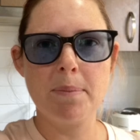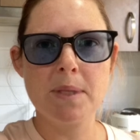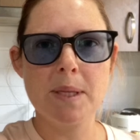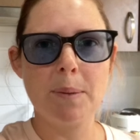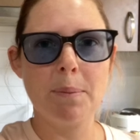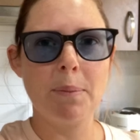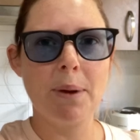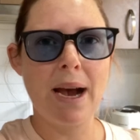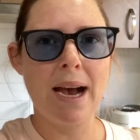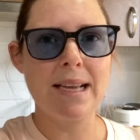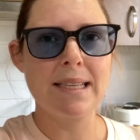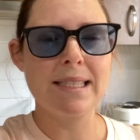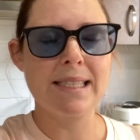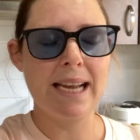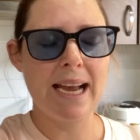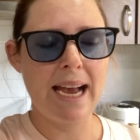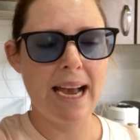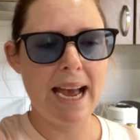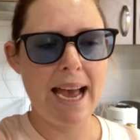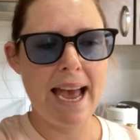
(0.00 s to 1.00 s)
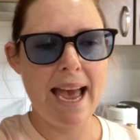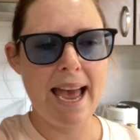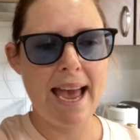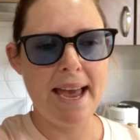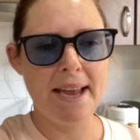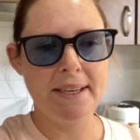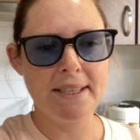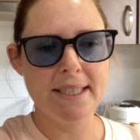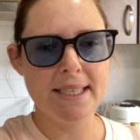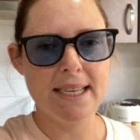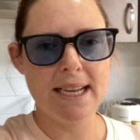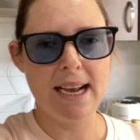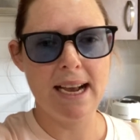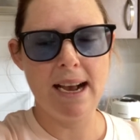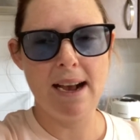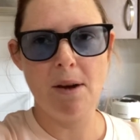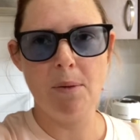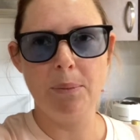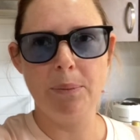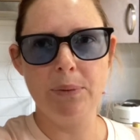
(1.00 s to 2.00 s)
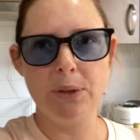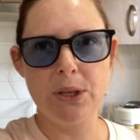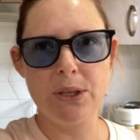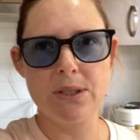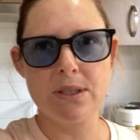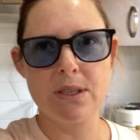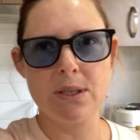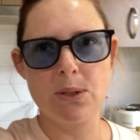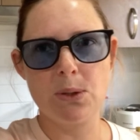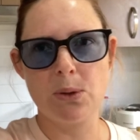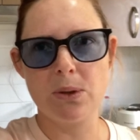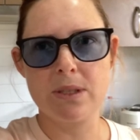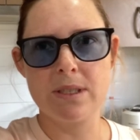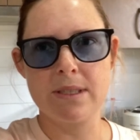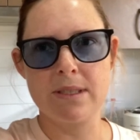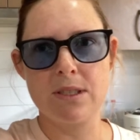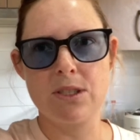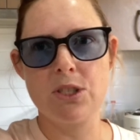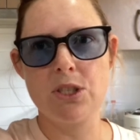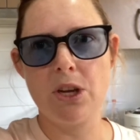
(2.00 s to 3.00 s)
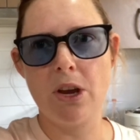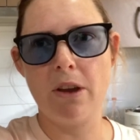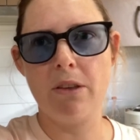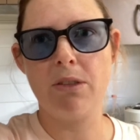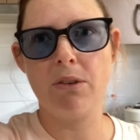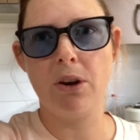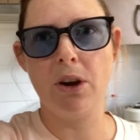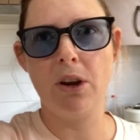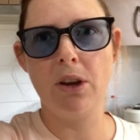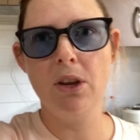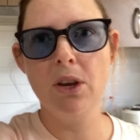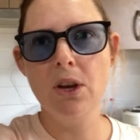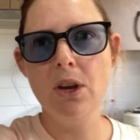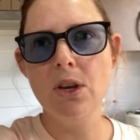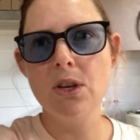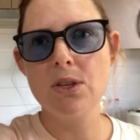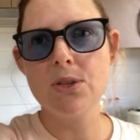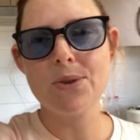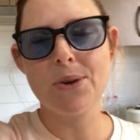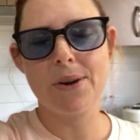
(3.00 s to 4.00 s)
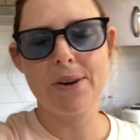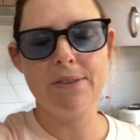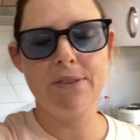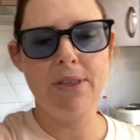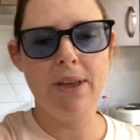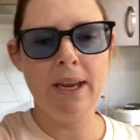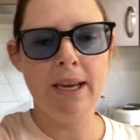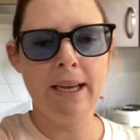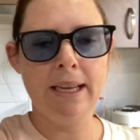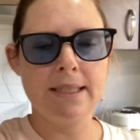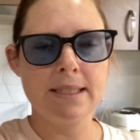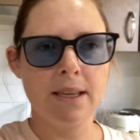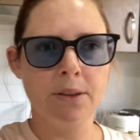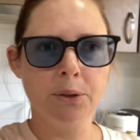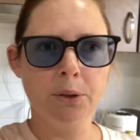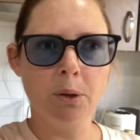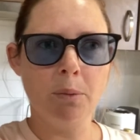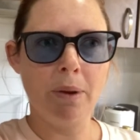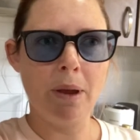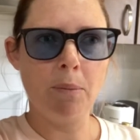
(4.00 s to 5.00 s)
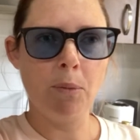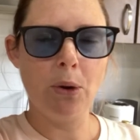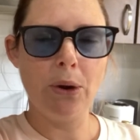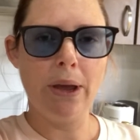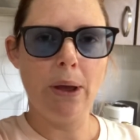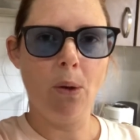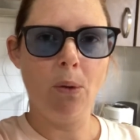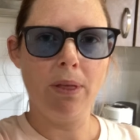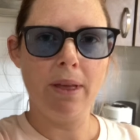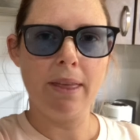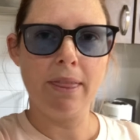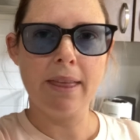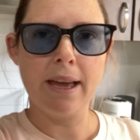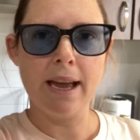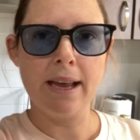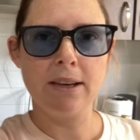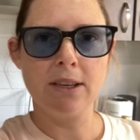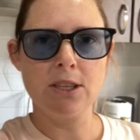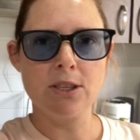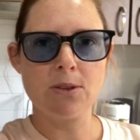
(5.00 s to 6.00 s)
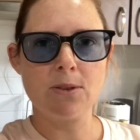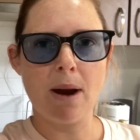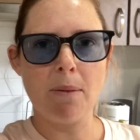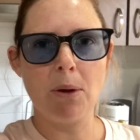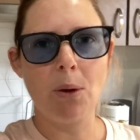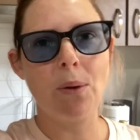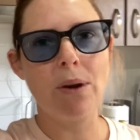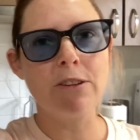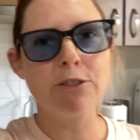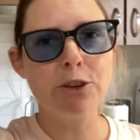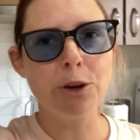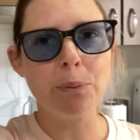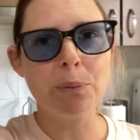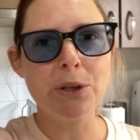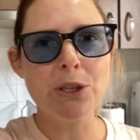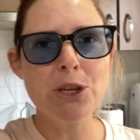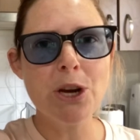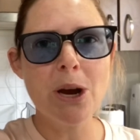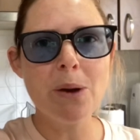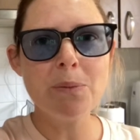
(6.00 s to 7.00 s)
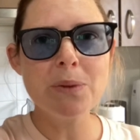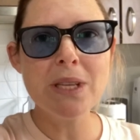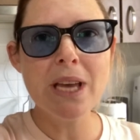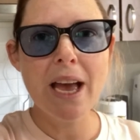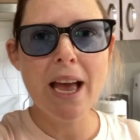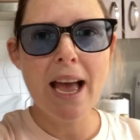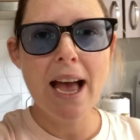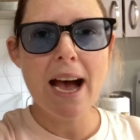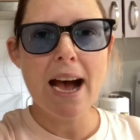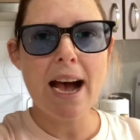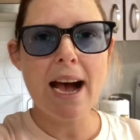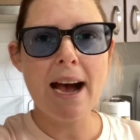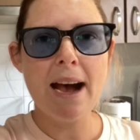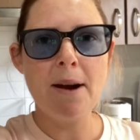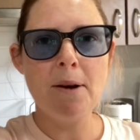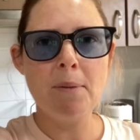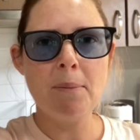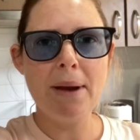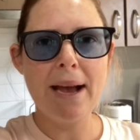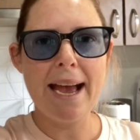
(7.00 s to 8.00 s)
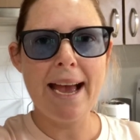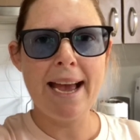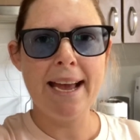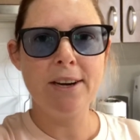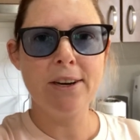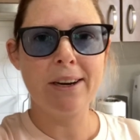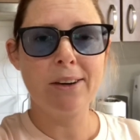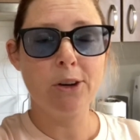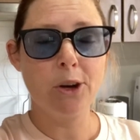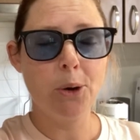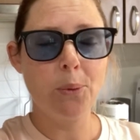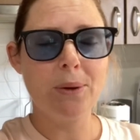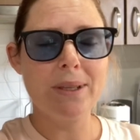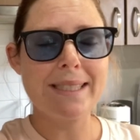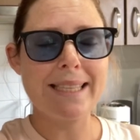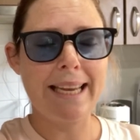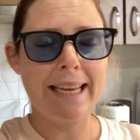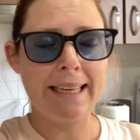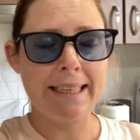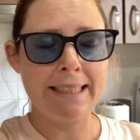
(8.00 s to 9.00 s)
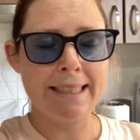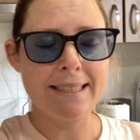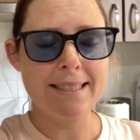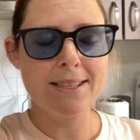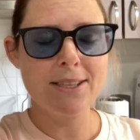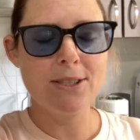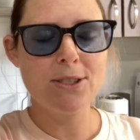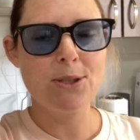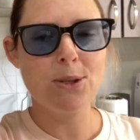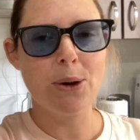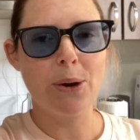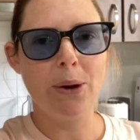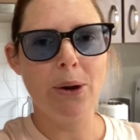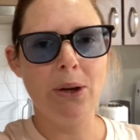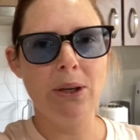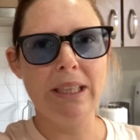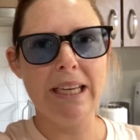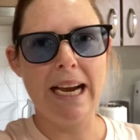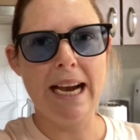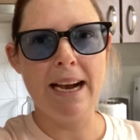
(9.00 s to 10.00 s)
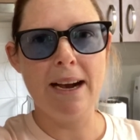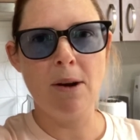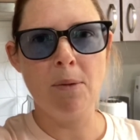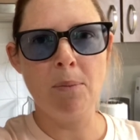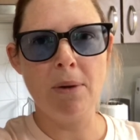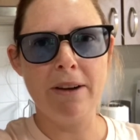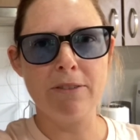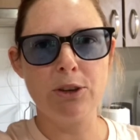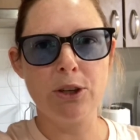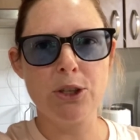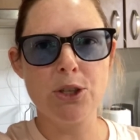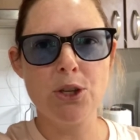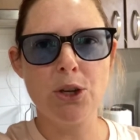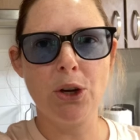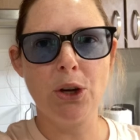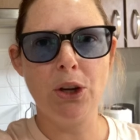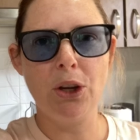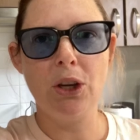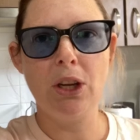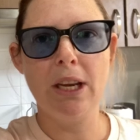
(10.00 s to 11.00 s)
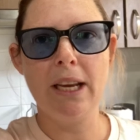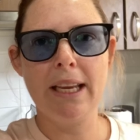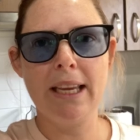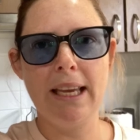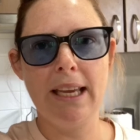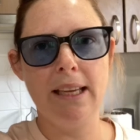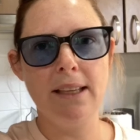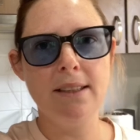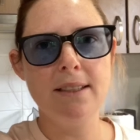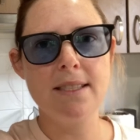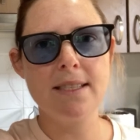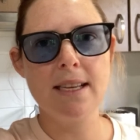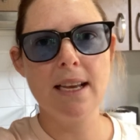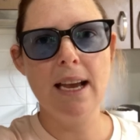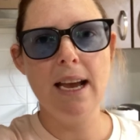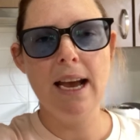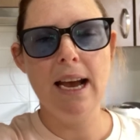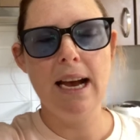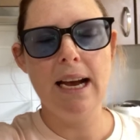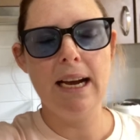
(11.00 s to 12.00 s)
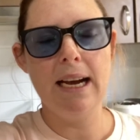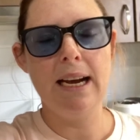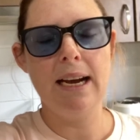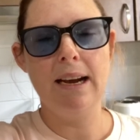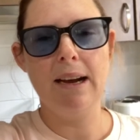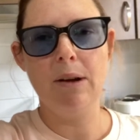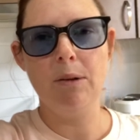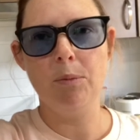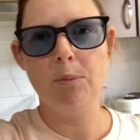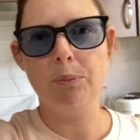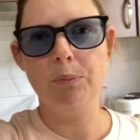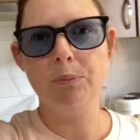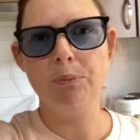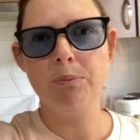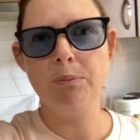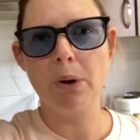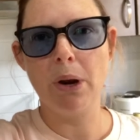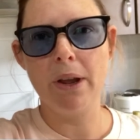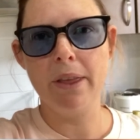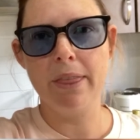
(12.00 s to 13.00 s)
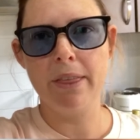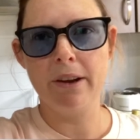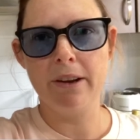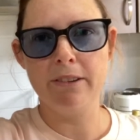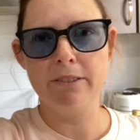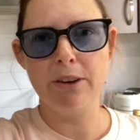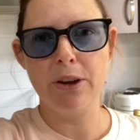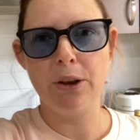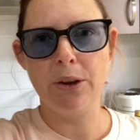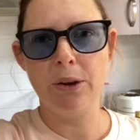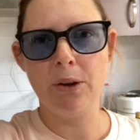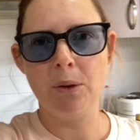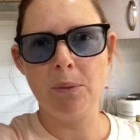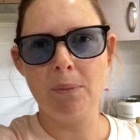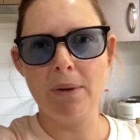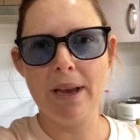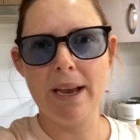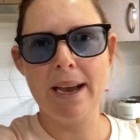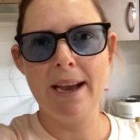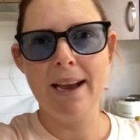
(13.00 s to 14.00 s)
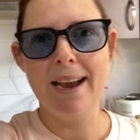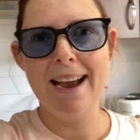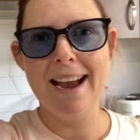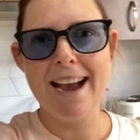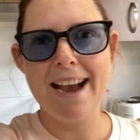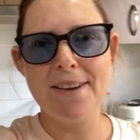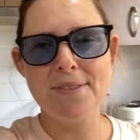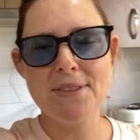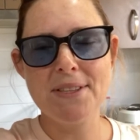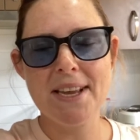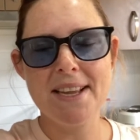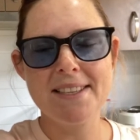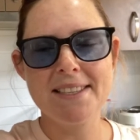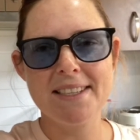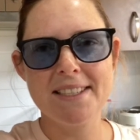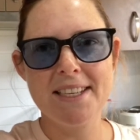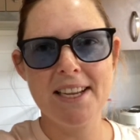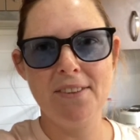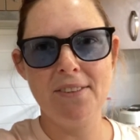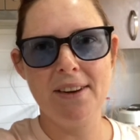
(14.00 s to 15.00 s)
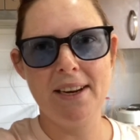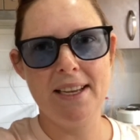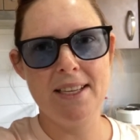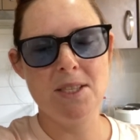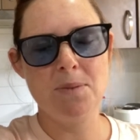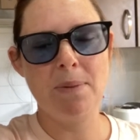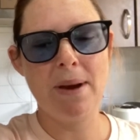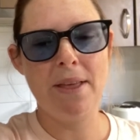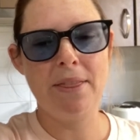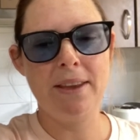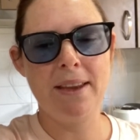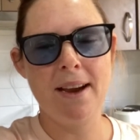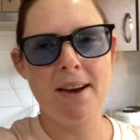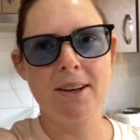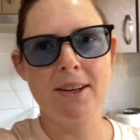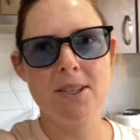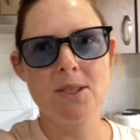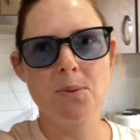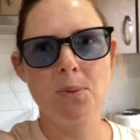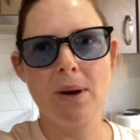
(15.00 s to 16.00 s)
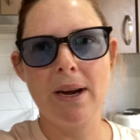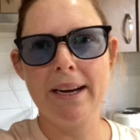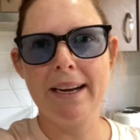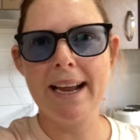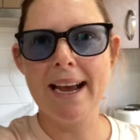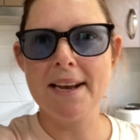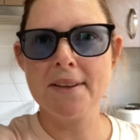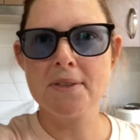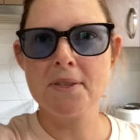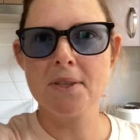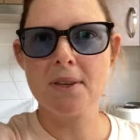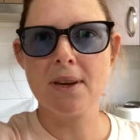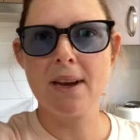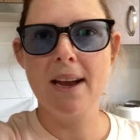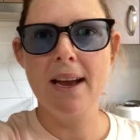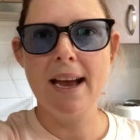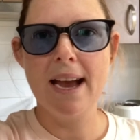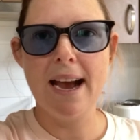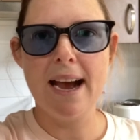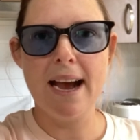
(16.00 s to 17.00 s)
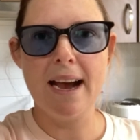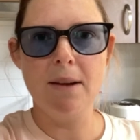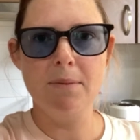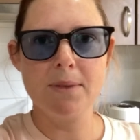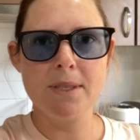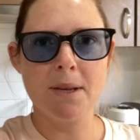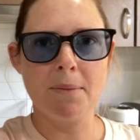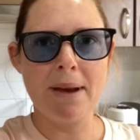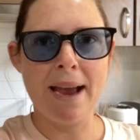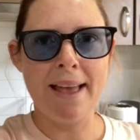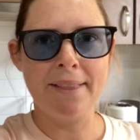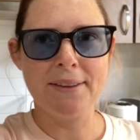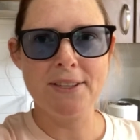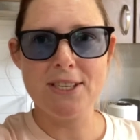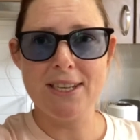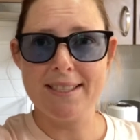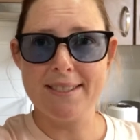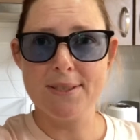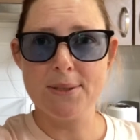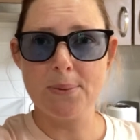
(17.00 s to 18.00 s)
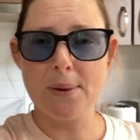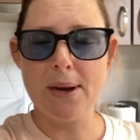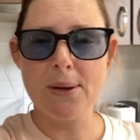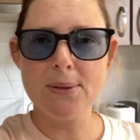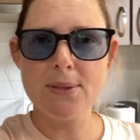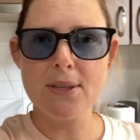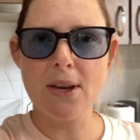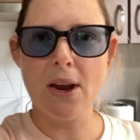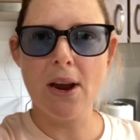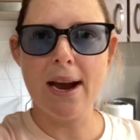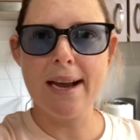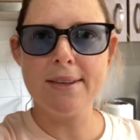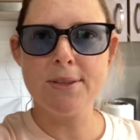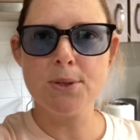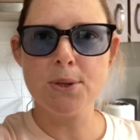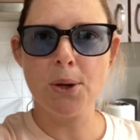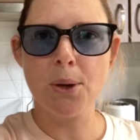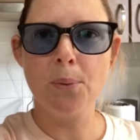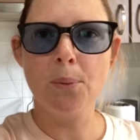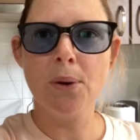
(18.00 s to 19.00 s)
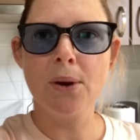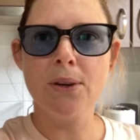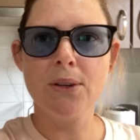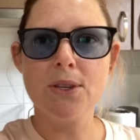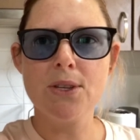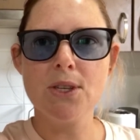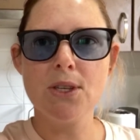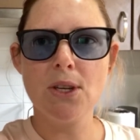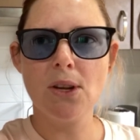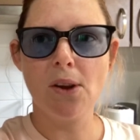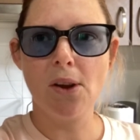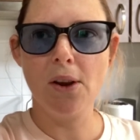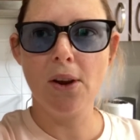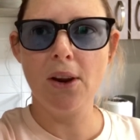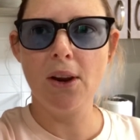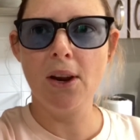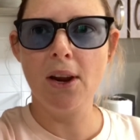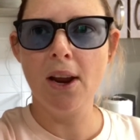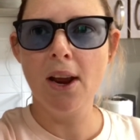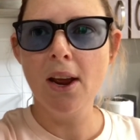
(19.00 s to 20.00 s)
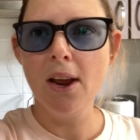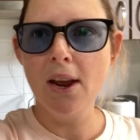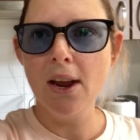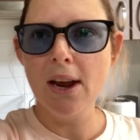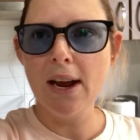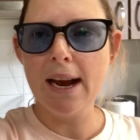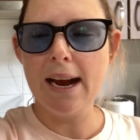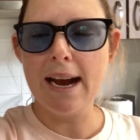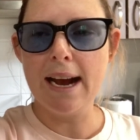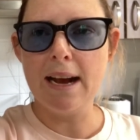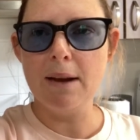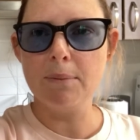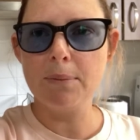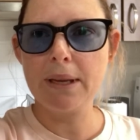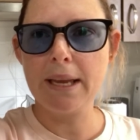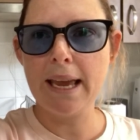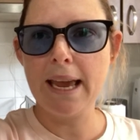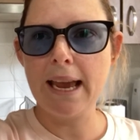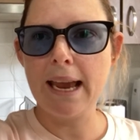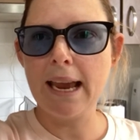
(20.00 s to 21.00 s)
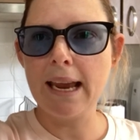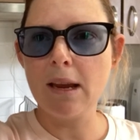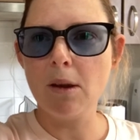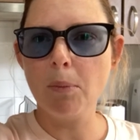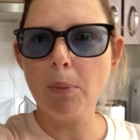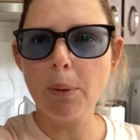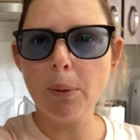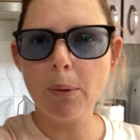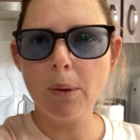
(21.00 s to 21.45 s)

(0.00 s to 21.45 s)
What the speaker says: some pasta and use the sauce as a stir through sort of thing. It's a little bit more healthy than just grabbing one from the shops, and I know what's in it. So I've got 2 kids, both of whom have sensitivities, but the youngest one has some allergies as well. So I do want to keep